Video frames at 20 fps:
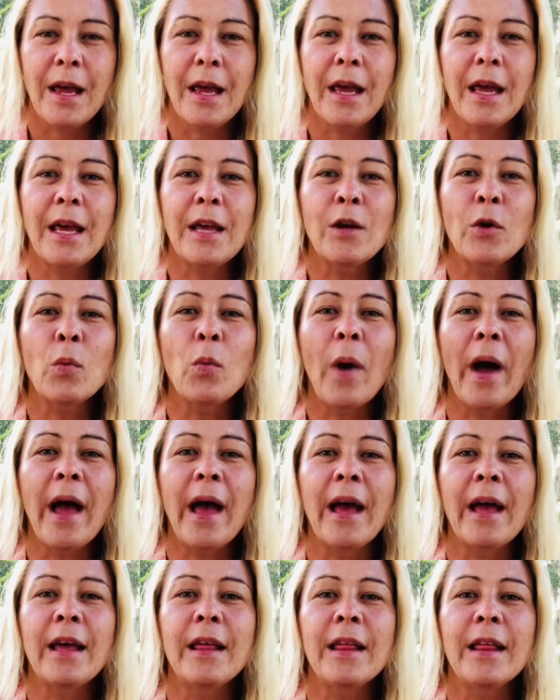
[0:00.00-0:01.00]
in a
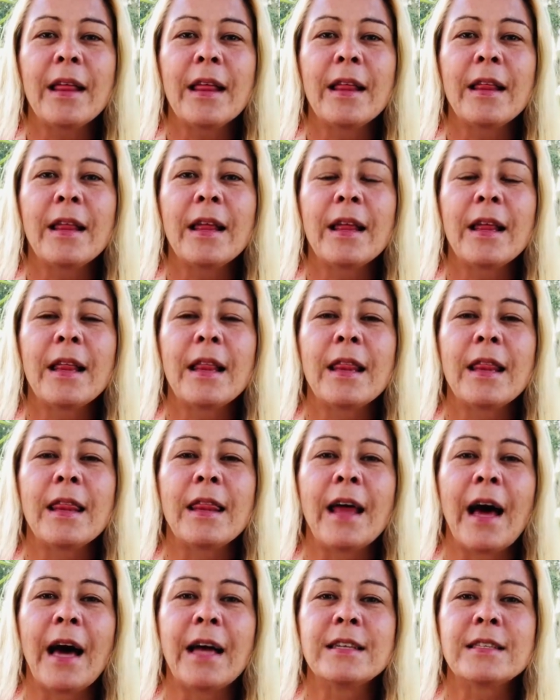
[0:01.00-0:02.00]
way
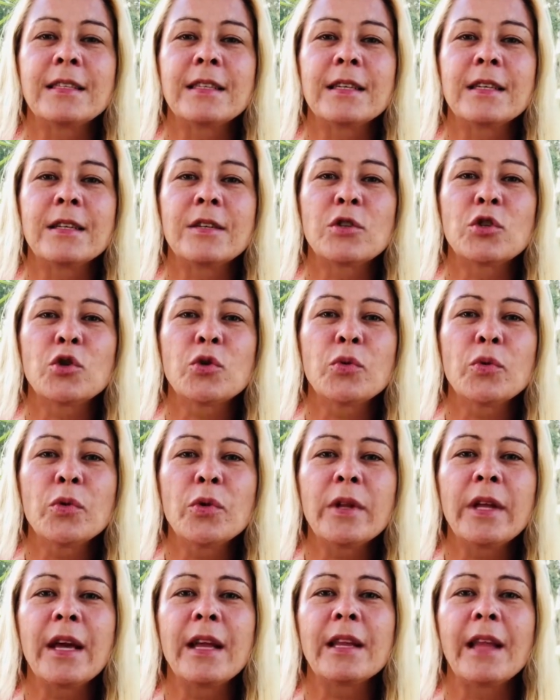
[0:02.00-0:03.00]
that
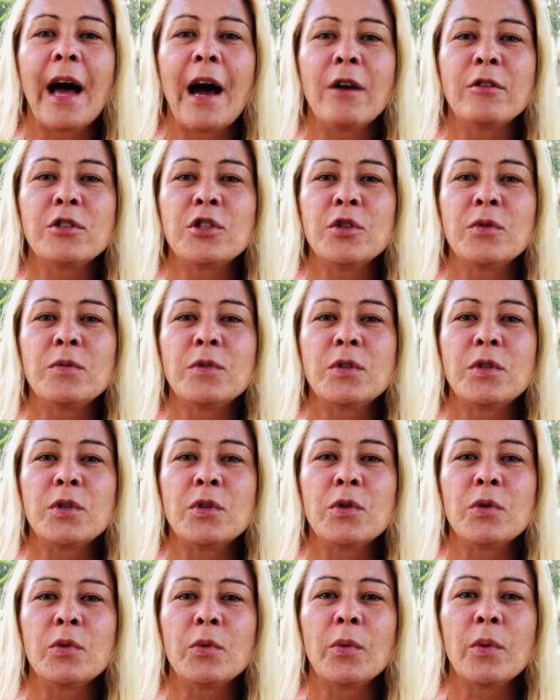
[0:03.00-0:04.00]
truly allows you
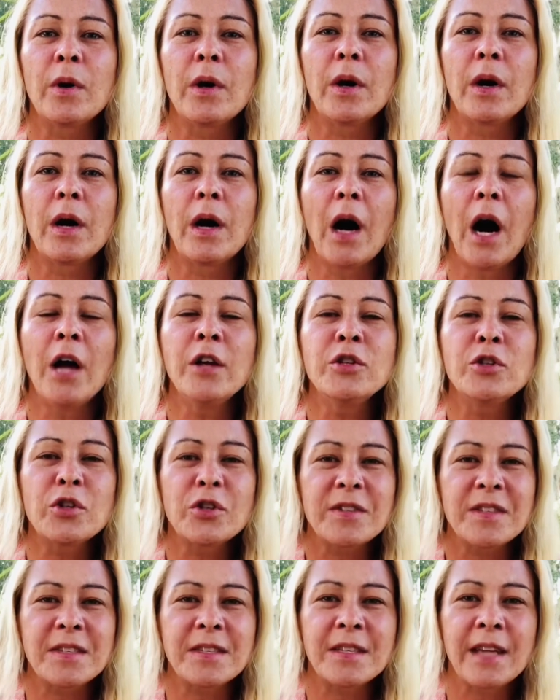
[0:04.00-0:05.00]
to
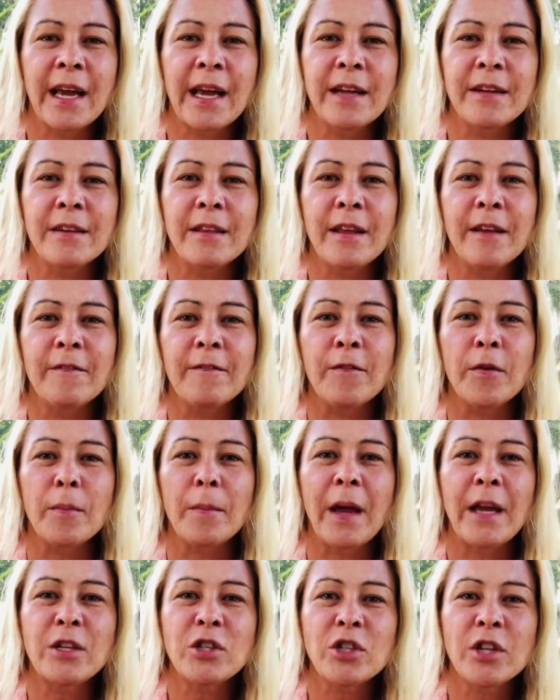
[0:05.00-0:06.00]
understand the
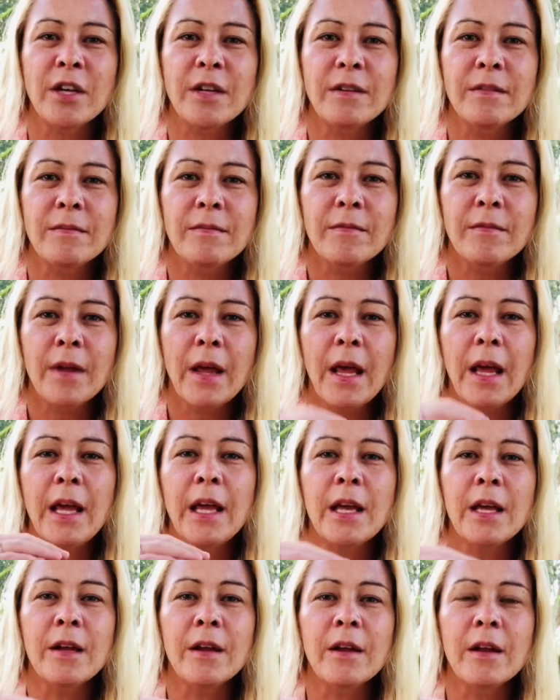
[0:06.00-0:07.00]
information
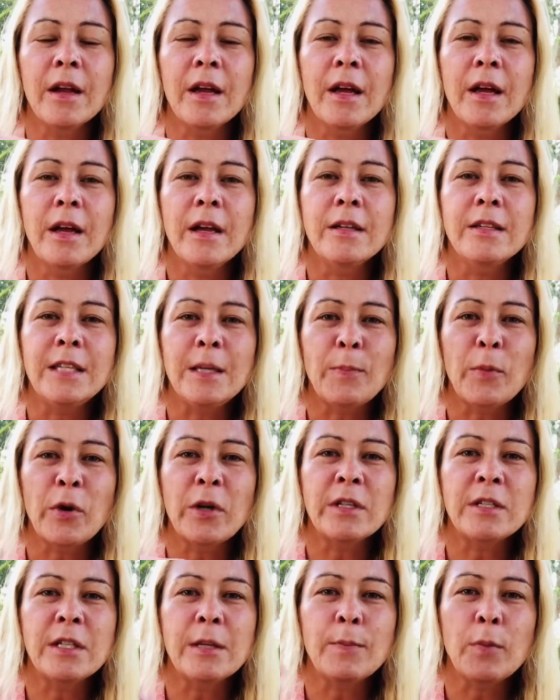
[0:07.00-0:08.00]
in deeper
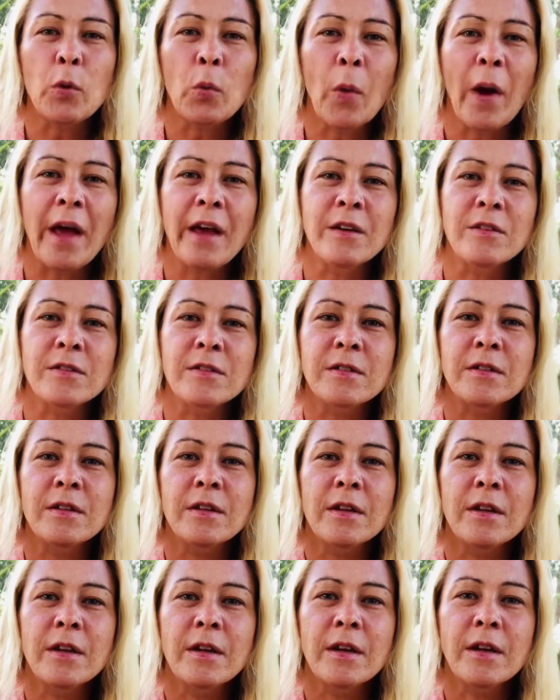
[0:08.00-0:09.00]
and deeper ways
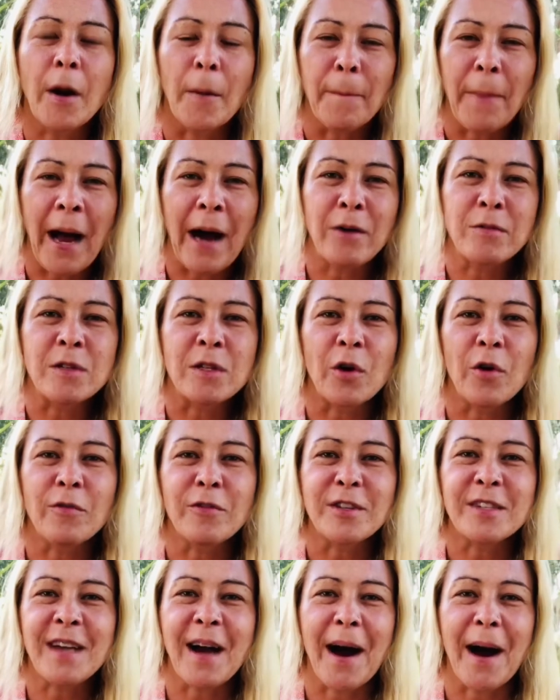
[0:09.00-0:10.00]
compounded
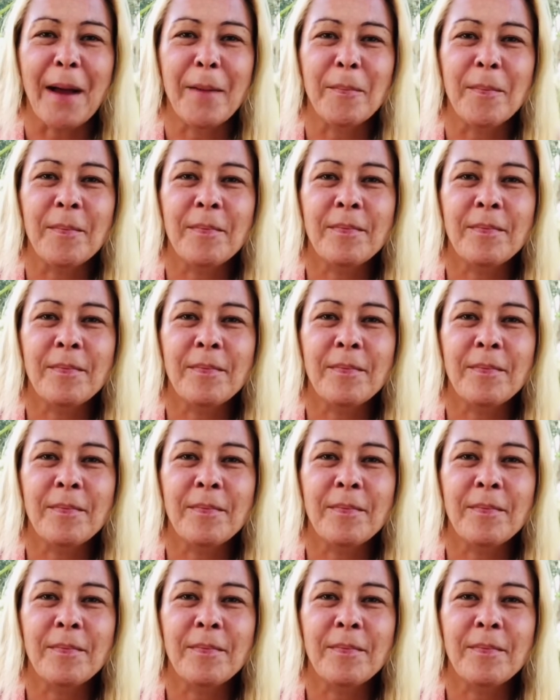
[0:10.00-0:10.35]
over time.